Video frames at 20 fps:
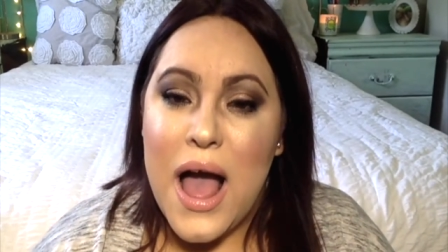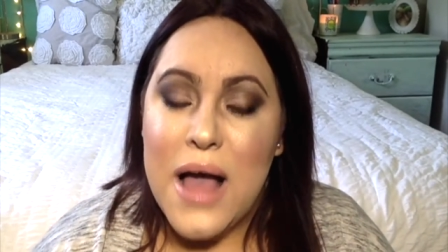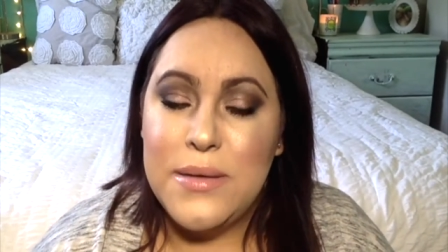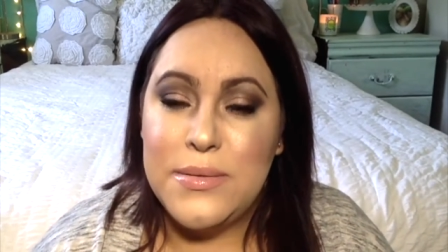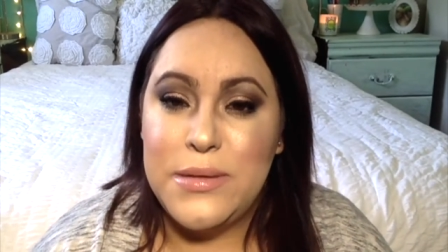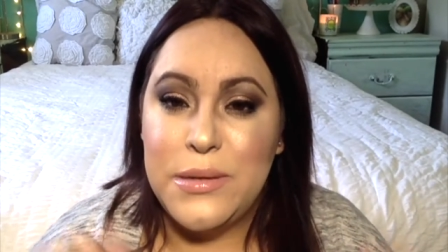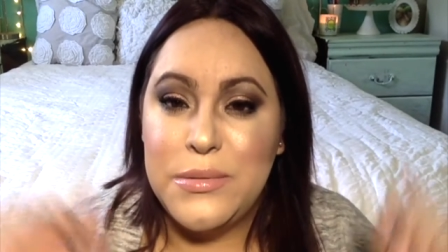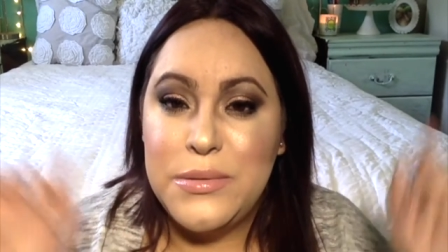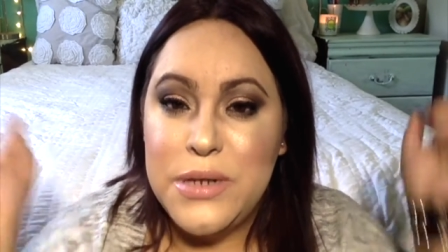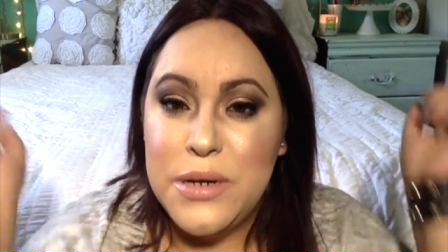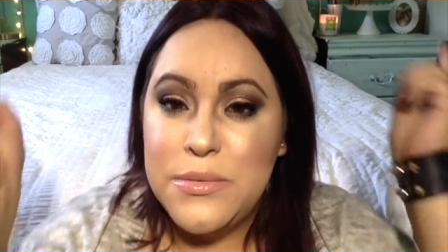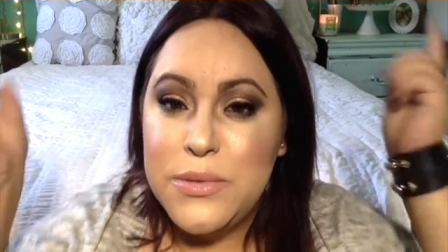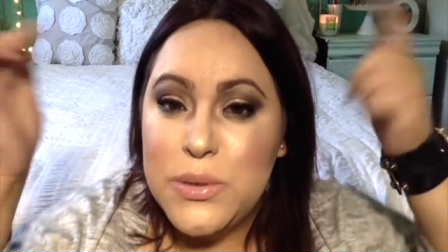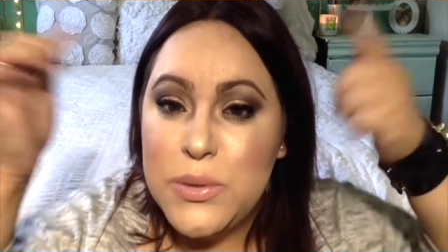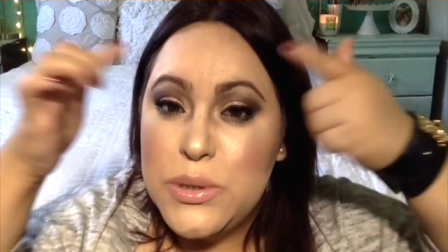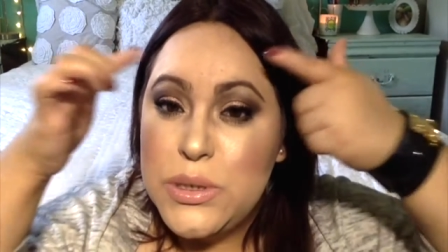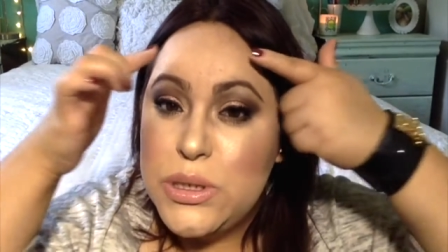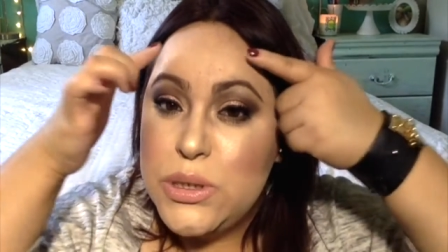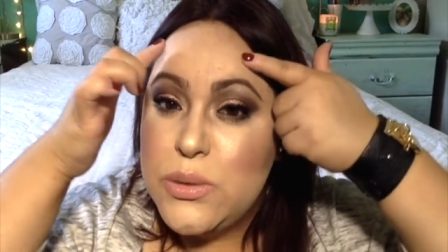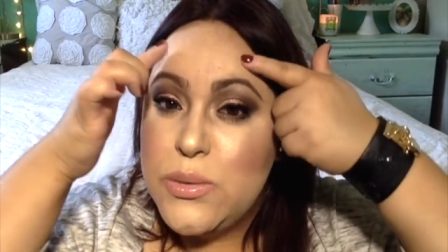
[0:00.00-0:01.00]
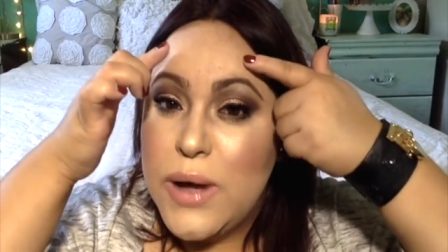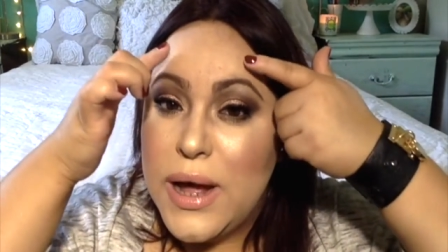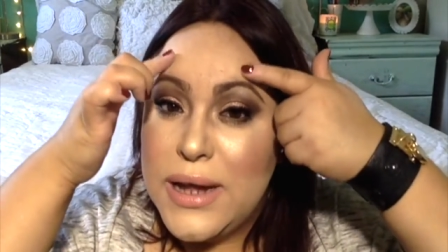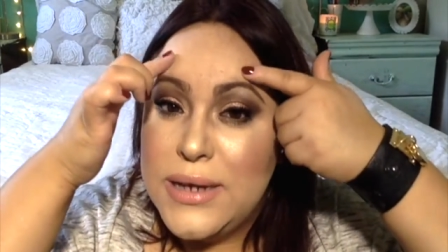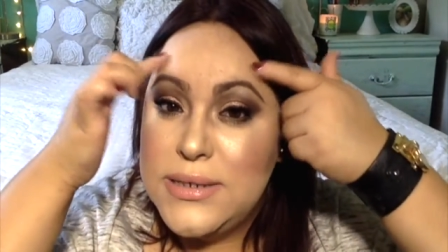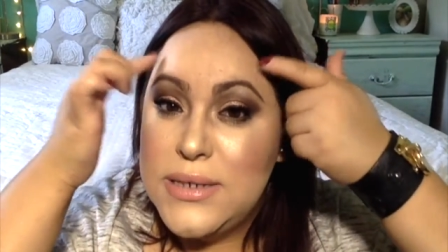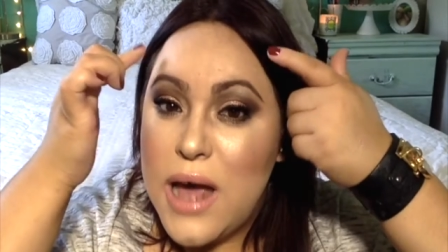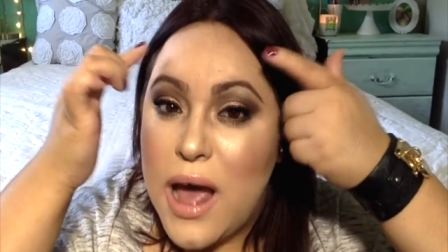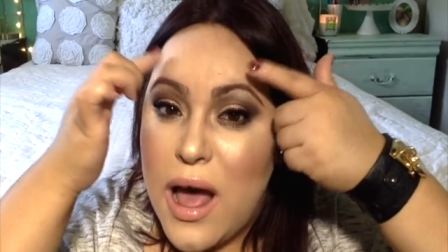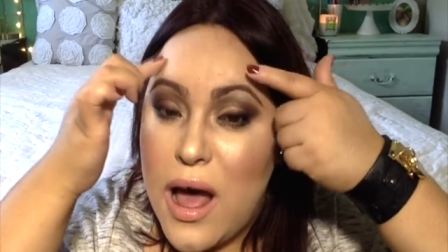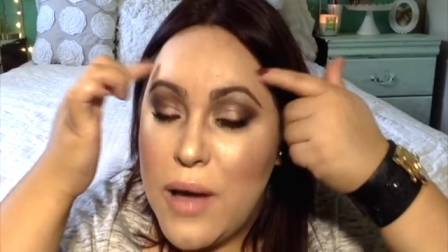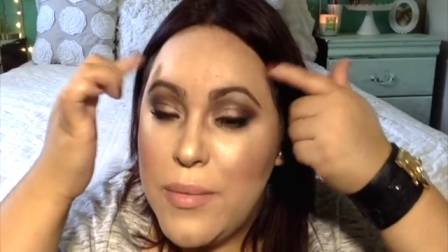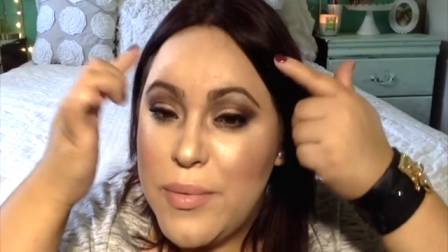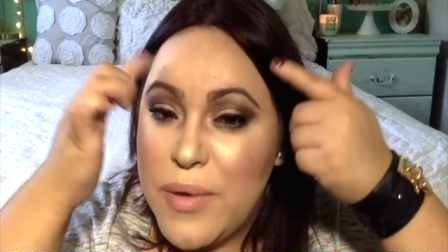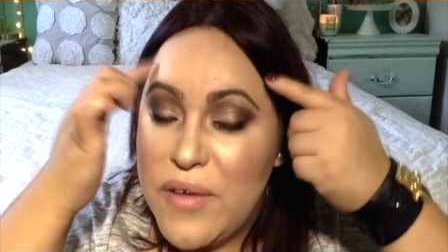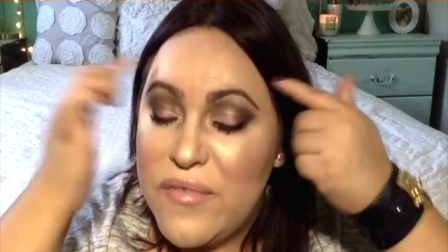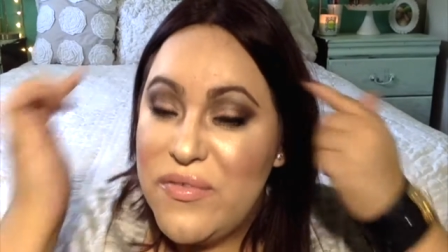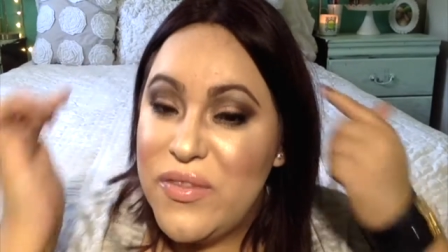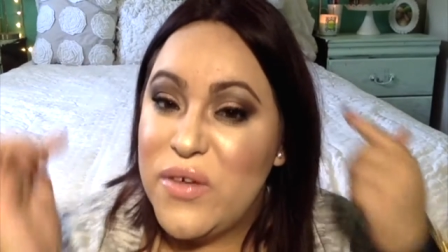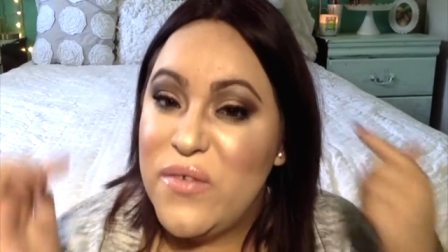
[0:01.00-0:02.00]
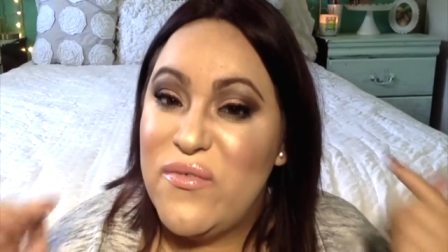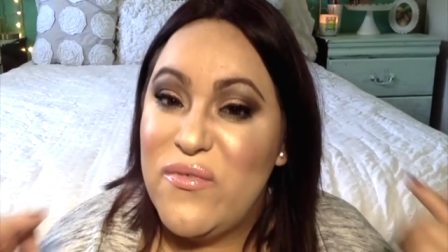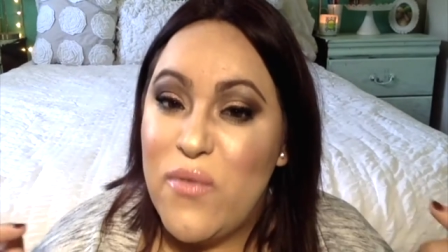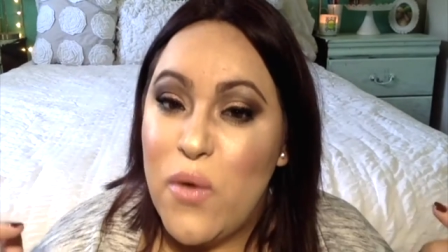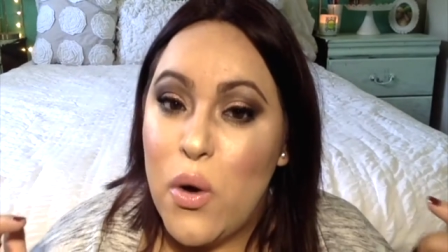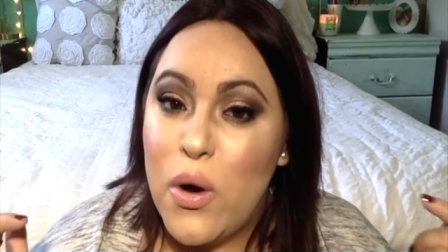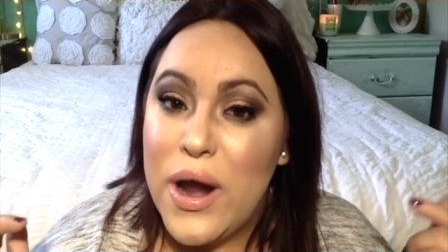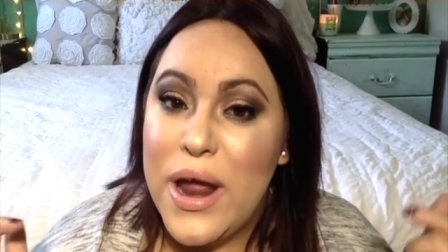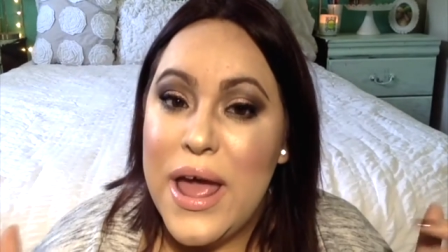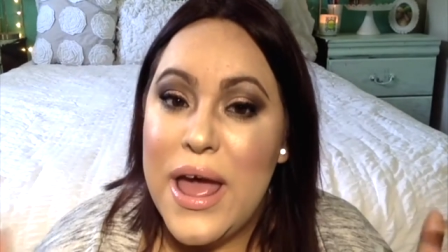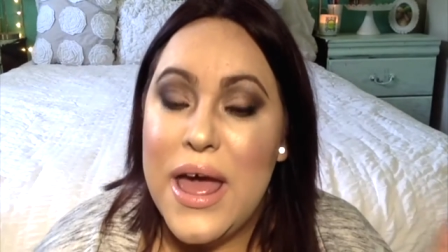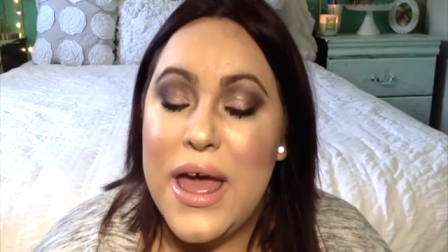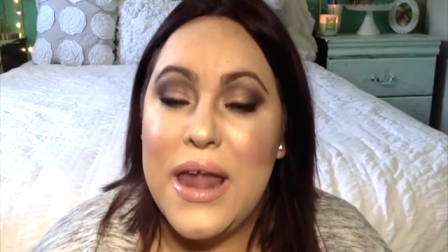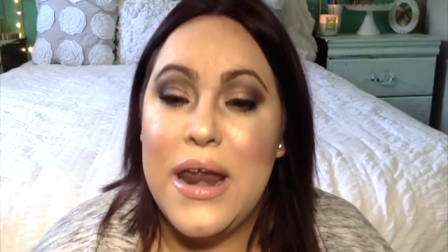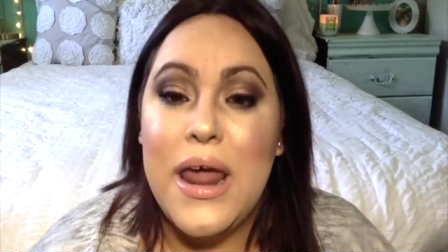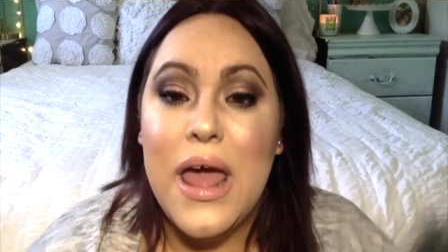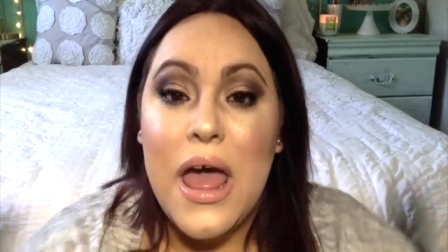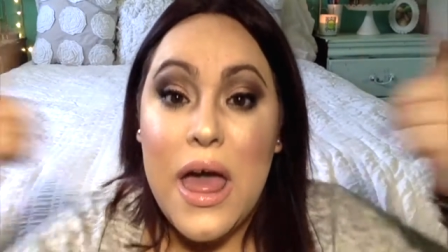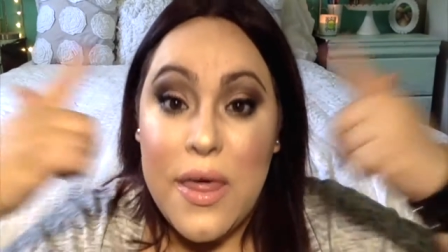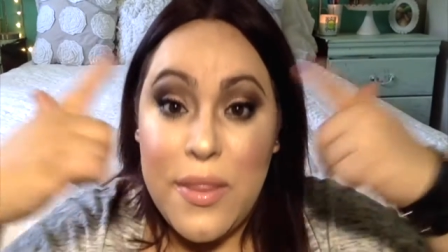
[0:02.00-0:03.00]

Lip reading: Sometimes we do on top of the forehead,